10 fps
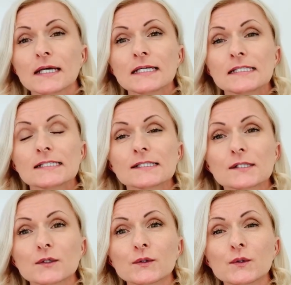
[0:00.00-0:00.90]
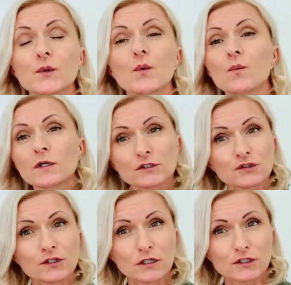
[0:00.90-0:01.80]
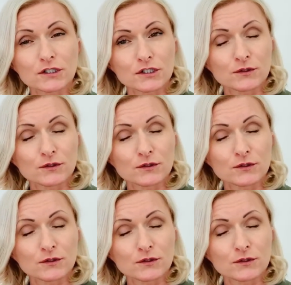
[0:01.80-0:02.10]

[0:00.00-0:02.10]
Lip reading: So what structure should